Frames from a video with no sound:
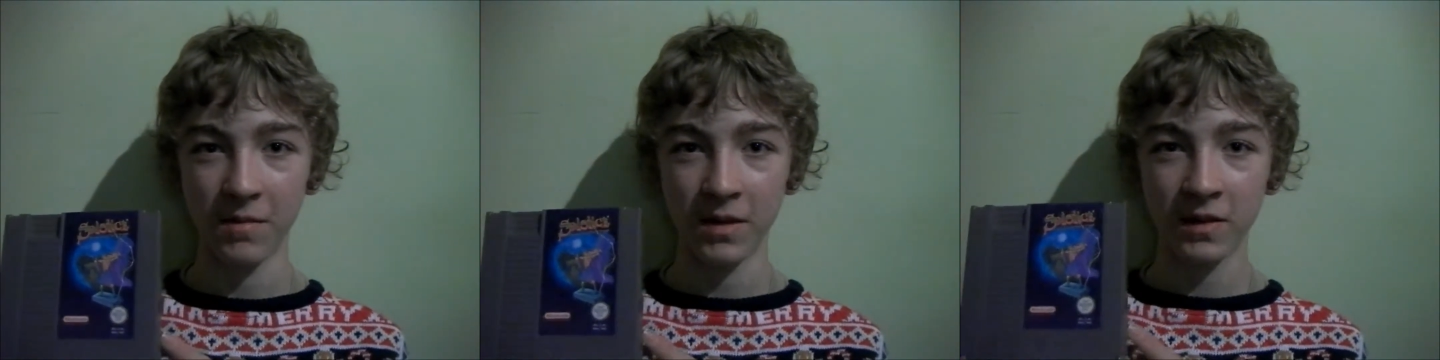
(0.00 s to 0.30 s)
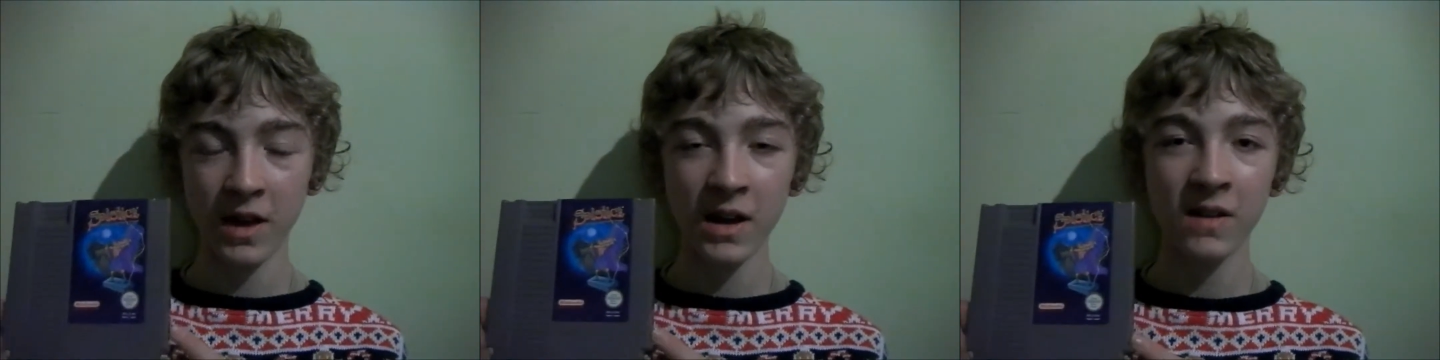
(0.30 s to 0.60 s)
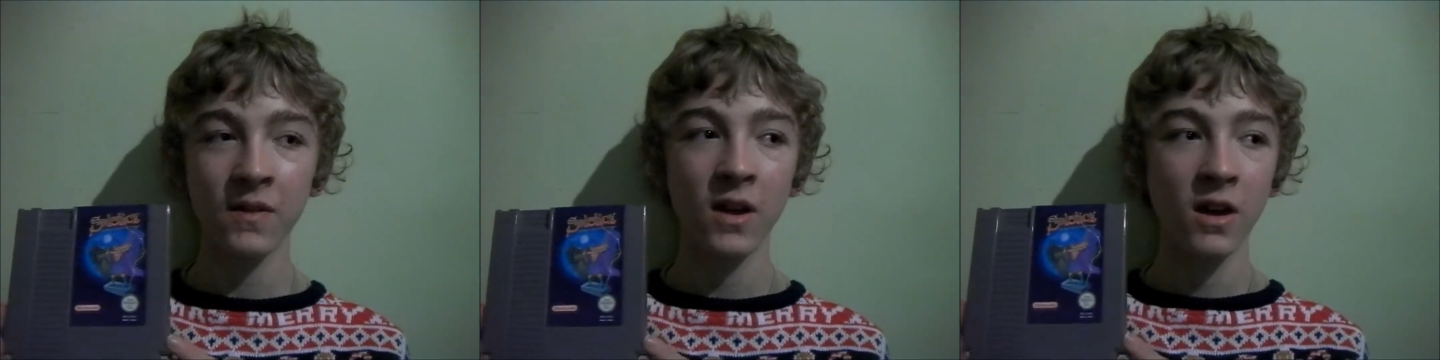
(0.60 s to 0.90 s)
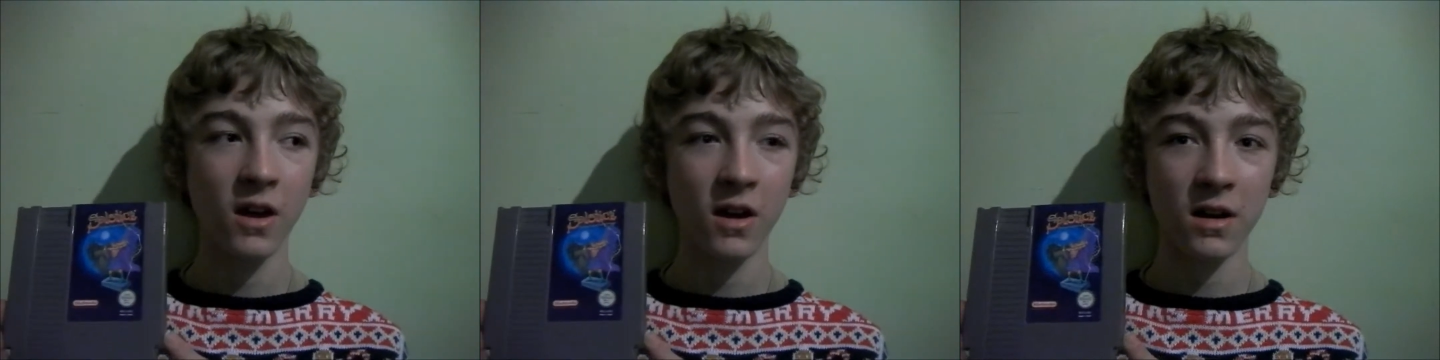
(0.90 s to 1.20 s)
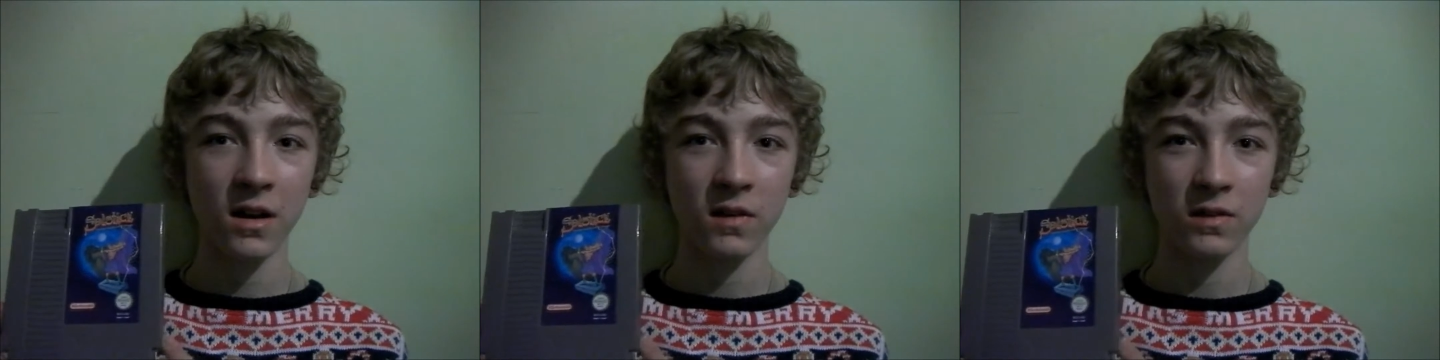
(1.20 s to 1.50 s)
It's kind of an
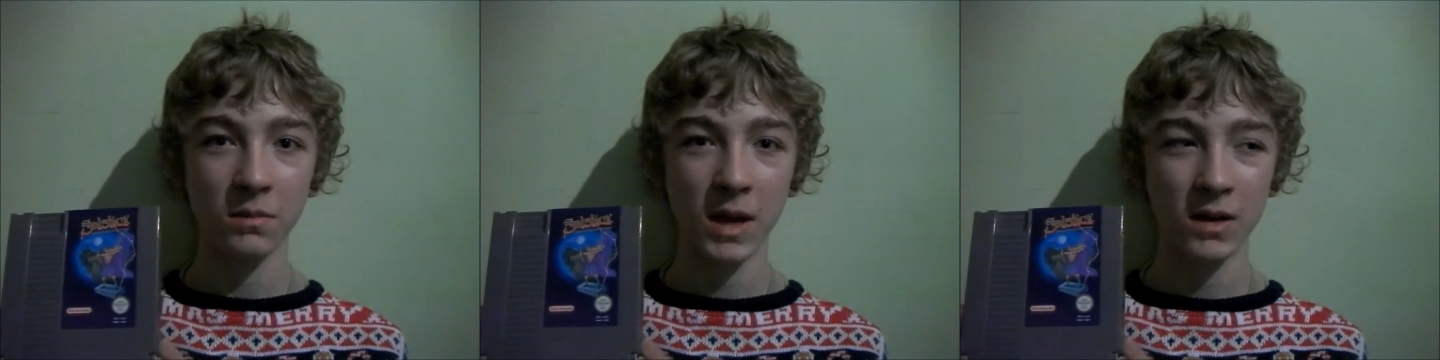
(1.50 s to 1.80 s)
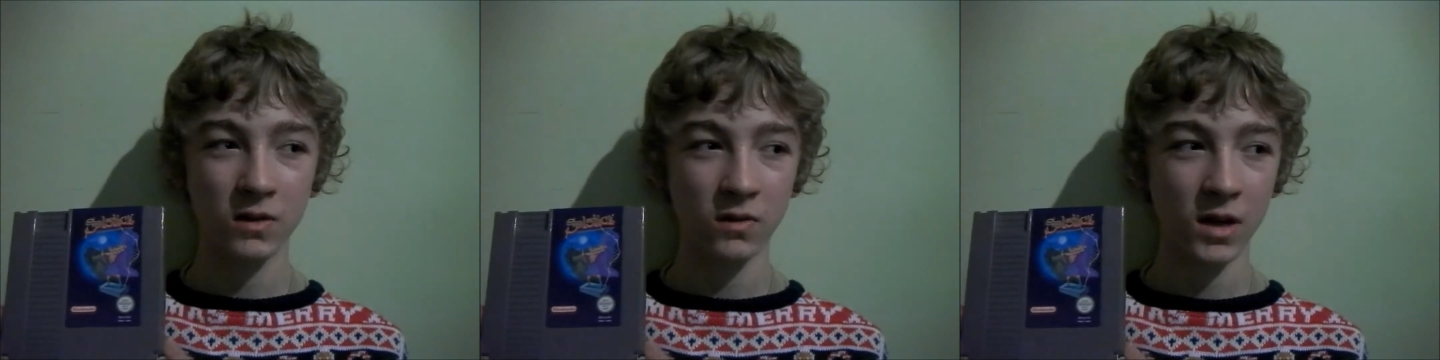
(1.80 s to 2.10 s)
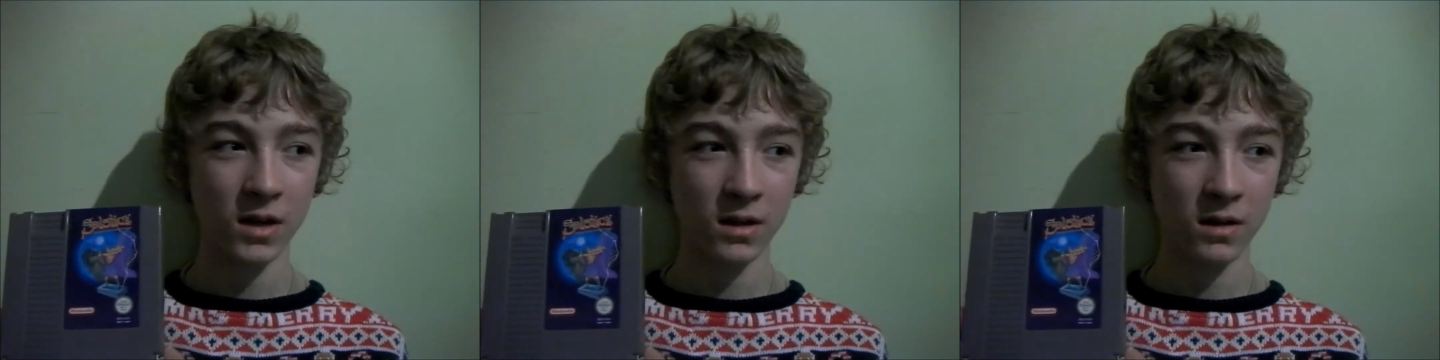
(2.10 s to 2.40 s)
isometric